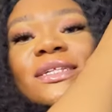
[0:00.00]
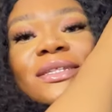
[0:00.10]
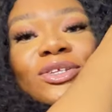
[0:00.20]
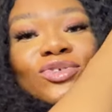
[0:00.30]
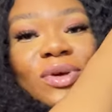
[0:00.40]
is
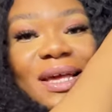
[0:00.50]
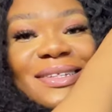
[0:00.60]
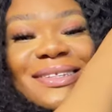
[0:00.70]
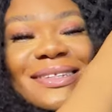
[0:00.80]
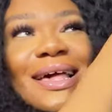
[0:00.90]
the
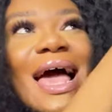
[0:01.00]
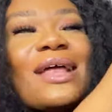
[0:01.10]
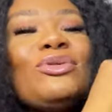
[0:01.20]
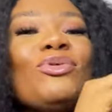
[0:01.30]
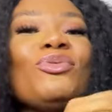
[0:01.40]
dress. I
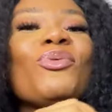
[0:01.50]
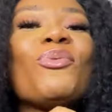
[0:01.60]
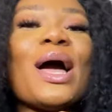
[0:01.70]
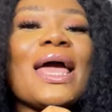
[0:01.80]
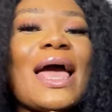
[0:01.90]
don't know
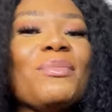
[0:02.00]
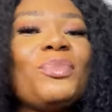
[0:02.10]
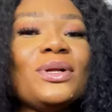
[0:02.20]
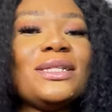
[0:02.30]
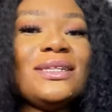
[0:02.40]
why I
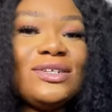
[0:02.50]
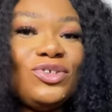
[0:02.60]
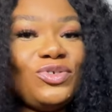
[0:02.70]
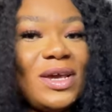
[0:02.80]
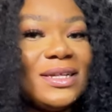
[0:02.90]
bought this
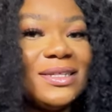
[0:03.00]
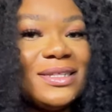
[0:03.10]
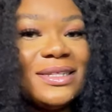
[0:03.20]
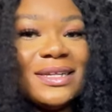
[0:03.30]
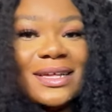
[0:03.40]

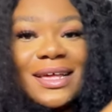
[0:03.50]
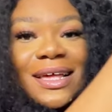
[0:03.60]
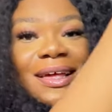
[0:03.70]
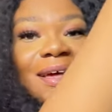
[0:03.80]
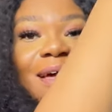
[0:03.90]
dress.
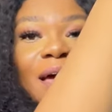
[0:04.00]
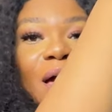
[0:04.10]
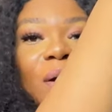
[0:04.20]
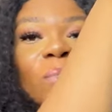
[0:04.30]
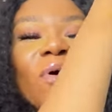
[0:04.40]

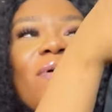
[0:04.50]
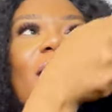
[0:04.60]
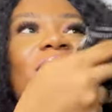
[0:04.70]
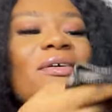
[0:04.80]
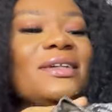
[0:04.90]
But
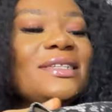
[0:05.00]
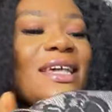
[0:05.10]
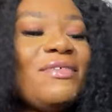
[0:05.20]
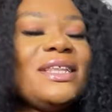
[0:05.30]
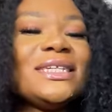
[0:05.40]
right now it's
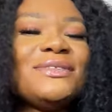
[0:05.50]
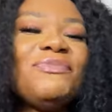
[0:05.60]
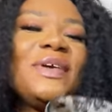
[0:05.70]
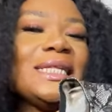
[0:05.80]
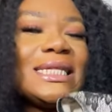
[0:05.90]
giving this
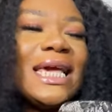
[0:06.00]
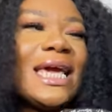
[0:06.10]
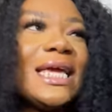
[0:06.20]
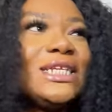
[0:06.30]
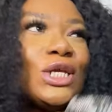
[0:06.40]

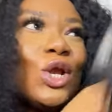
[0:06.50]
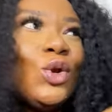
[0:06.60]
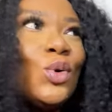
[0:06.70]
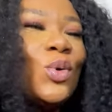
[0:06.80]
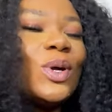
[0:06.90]
vintage
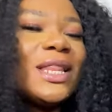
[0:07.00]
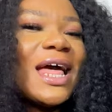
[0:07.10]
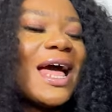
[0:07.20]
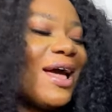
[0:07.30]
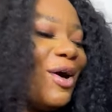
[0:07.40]
look
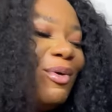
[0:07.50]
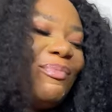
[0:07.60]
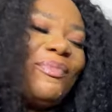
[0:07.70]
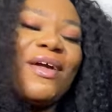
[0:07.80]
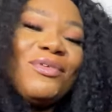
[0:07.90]
that
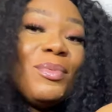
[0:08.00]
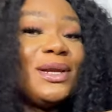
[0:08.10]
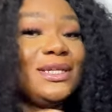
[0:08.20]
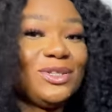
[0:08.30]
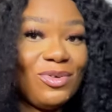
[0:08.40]

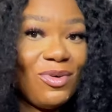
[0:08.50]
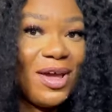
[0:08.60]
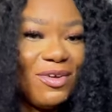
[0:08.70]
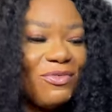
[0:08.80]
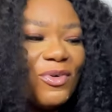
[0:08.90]
everybody's
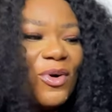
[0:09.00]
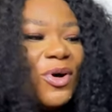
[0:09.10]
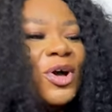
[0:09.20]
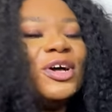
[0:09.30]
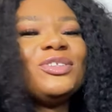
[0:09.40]
going
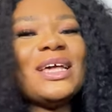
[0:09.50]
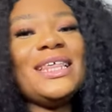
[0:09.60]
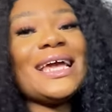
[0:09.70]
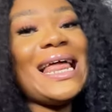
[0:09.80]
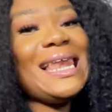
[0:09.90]
for. So I
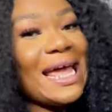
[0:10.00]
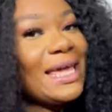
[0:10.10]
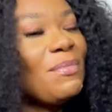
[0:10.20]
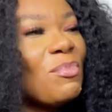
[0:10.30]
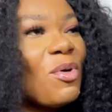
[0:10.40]
think I
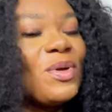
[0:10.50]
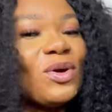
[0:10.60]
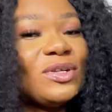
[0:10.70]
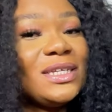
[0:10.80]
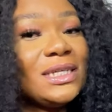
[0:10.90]
like it more
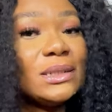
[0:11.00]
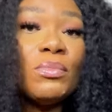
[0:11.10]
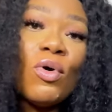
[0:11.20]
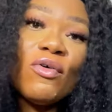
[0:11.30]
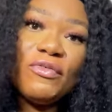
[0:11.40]
because it is
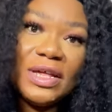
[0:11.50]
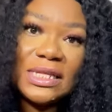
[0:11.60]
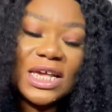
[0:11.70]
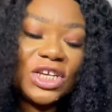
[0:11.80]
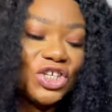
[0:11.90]
more
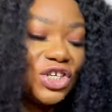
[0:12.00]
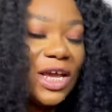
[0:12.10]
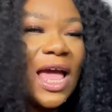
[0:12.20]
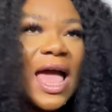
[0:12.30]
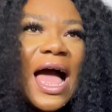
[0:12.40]

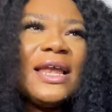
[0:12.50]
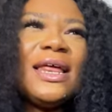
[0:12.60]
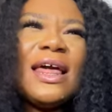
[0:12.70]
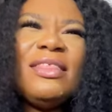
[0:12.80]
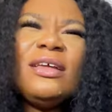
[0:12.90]
vintagey, and
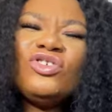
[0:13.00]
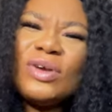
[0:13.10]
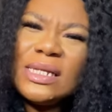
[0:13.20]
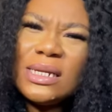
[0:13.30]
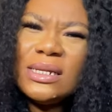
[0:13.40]
then I think
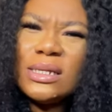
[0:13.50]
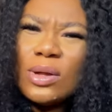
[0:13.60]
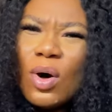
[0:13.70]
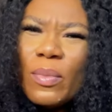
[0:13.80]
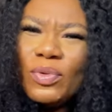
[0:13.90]
dressing this
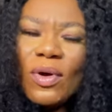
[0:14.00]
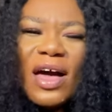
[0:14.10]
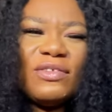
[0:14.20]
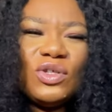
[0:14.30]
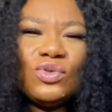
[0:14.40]
up, you
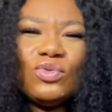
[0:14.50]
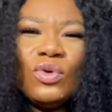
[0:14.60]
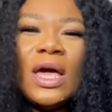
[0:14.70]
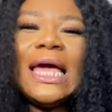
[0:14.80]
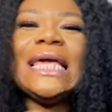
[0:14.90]
have
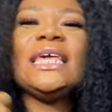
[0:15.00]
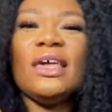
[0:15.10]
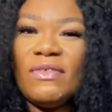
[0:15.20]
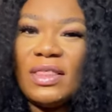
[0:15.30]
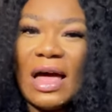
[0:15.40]
to
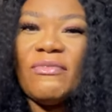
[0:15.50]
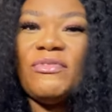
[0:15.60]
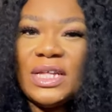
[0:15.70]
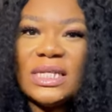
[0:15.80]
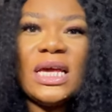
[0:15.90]
give it that
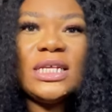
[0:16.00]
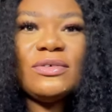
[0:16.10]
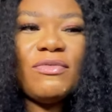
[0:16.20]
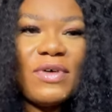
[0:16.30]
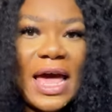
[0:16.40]
vintage
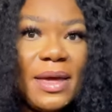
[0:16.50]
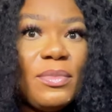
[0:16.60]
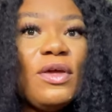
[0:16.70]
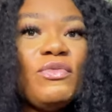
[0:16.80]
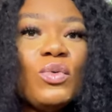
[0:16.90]
vibe
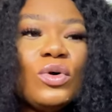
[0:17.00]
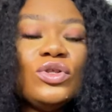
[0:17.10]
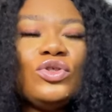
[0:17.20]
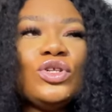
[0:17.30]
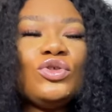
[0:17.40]
if you
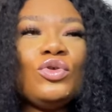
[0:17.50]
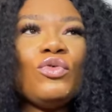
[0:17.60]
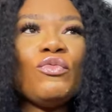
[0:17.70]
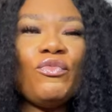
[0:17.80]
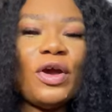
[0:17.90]
want it to
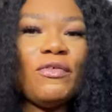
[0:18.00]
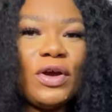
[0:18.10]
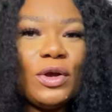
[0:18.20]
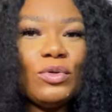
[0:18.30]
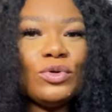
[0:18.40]
look very
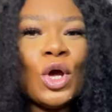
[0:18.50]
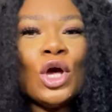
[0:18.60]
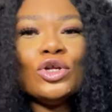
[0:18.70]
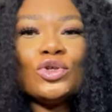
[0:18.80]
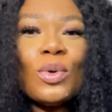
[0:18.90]
very good.
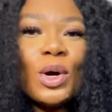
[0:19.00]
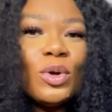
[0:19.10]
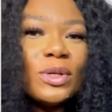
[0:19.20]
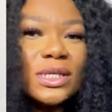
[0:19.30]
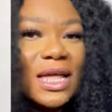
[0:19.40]
So we're going
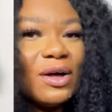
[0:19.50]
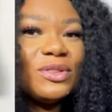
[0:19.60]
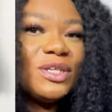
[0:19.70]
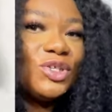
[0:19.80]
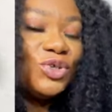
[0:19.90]
to style this